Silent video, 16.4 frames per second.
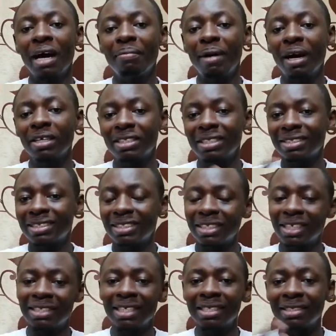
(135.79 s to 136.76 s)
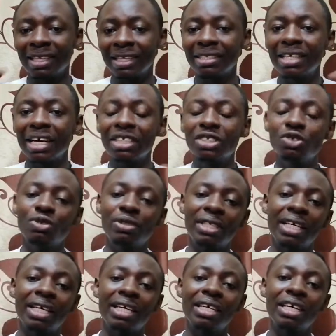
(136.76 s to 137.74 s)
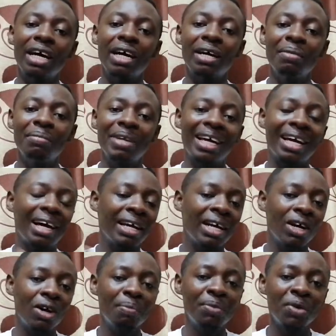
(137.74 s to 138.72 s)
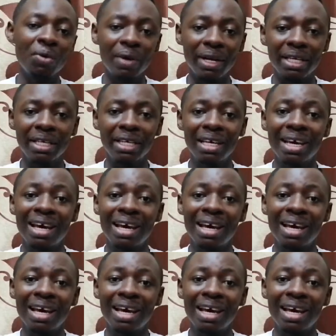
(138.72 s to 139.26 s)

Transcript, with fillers: about certain things that you think they can help you with.